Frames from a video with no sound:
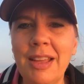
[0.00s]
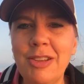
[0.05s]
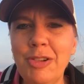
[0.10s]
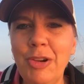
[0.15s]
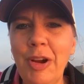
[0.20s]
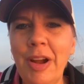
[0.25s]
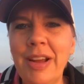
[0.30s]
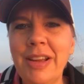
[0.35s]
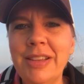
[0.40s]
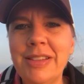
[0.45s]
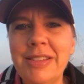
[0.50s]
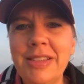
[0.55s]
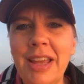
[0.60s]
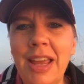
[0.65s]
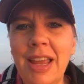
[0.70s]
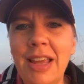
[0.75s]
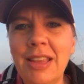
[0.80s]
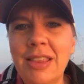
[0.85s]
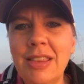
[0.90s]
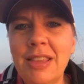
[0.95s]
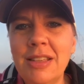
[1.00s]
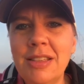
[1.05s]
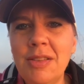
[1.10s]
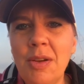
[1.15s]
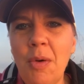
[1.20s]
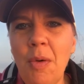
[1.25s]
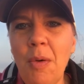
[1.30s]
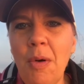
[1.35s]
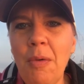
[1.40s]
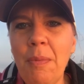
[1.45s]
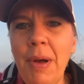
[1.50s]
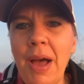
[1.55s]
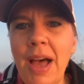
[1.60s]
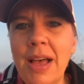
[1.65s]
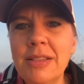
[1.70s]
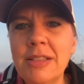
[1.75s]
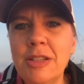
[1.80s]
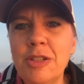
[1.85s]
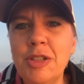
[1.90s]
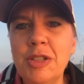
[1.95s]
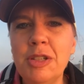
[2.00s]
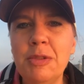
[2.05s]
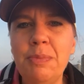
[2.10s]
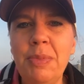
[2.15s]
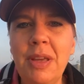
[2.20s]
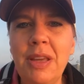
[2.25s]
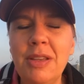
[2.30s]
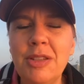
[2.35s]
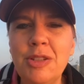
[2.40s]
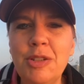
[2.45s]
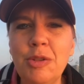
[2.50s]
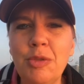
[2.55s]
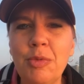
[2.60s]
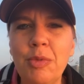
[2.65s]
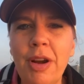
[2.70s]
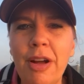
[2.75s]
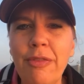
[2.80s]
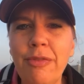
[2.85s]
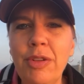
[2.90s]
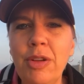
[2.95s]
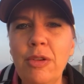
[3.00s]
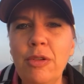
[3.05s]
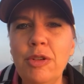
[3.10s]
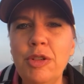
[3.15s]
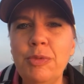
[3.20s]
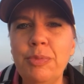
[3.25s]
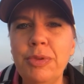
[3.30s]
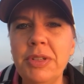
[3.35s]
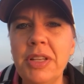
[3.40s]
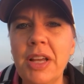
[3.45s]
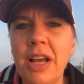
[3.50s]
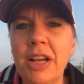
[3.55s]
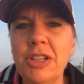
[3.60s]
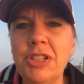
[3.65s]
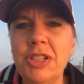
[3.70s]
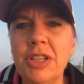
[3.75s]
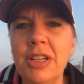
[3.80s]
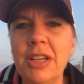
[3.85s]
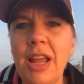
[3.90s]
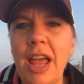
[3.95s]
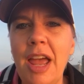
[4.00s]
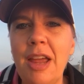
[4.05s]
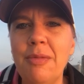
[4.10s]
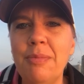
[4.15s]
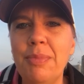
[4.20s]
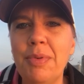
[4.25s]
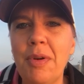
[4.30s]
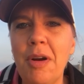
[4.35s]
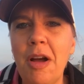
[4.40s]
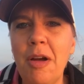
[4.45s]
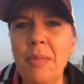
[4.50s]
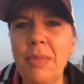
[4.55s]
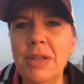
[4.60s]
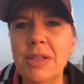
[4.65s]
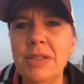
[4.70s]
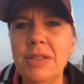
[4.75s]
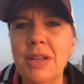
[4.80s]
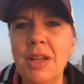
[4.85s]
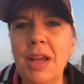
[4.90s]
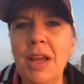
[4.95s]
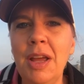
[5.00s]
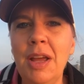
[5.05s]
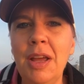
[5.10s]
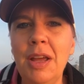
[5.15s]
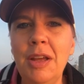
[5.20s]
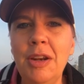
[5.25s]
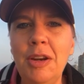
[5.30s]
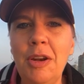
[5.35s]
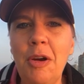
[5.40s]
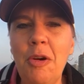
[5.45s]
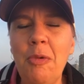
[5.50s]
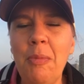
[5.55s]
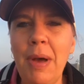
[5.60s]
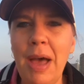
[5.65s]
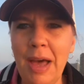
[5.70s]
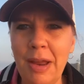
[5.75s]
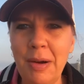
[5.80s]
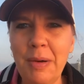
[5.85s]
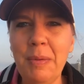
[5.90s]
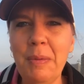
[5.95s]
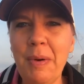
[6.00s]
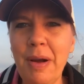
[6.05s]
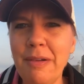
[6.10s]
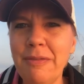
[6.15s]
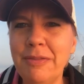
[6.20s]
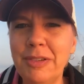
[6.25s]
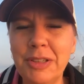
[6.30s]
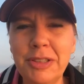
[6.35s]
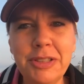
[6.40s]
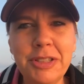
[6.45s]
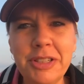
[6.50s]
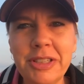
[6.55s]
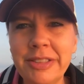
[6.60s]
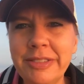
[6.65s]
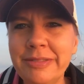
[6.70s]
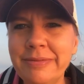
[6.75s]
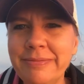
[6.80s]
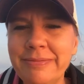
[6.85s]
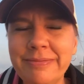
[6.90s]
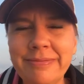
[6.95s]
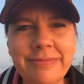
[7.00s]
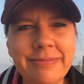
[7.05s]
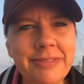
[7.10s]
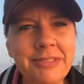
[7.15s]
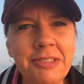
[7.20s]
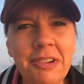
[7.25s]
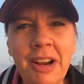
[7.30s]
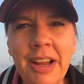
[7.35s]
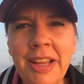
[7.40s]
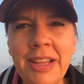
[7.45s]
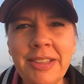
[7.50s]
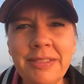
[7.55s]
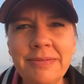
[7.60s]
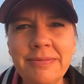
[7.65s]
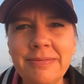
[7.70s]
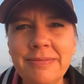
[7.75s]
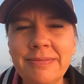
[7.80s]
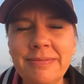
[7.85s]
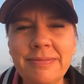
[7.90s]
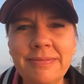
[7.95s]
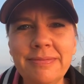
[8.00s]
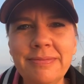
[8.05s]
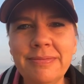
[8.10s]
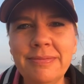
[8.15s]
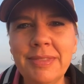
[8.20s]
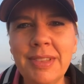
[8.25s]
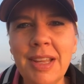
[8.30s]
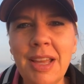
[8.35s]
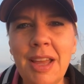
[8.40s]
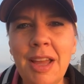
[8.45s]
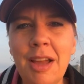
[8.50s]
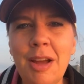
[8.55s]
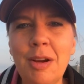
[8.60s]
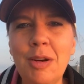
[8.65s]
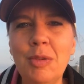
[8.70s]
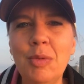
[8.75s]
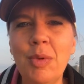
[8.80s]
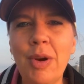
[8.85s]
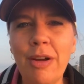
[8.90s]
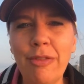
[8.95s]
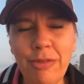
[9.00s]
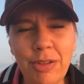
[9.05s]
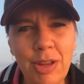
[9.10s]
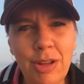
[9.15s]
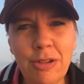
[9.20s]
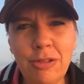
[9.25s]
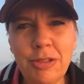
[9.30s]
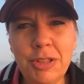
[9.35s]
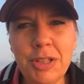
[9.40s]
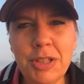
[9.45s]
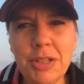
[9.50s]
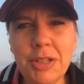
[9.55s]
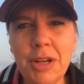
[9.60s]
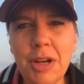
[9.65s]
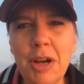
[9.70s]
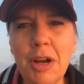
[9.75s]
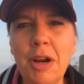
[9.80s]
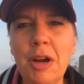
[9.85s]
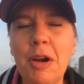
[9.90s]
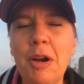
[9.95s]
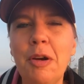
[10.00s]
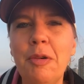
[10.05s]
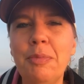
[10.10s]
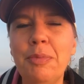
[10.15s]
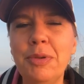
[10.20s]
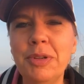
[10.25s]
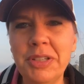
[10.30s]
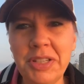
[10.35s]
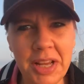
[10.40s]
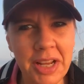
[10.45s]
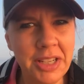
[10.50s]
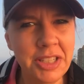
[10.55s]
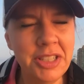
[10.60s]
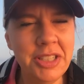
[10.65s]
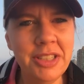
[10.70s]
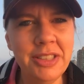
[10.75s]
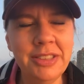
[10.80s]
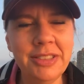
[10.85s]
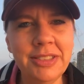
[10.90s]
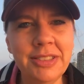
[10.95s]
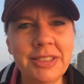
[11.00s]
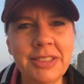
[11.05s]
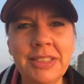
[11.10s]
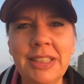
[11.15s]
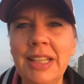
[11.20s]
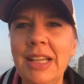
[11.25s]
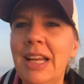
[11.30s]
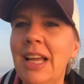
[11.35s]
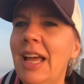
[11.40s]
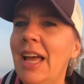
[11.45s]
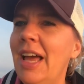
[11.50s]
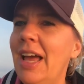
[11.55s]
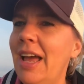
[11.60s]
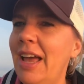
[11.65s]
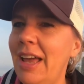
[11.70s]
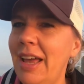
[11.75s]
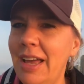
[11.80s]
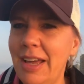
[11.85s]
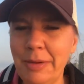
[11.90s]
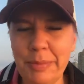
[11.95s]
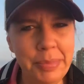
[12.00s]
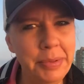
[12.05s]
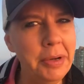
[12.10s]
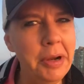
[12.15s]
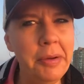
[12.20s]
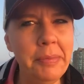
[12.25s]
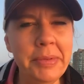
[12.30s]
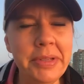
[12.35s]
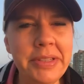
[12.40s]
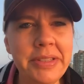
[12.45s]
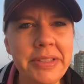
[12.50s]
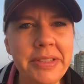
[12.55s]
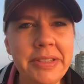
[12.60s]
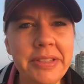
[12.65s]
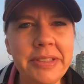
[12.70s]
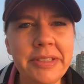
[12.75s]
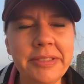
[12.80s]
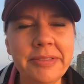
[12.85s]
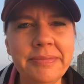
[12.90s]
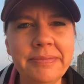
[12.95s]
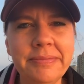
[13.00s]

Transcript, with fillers: Greg is saying this whole passage speaks to refuge, protection, and promise no matter what version, right? Refuge, protection, and promise.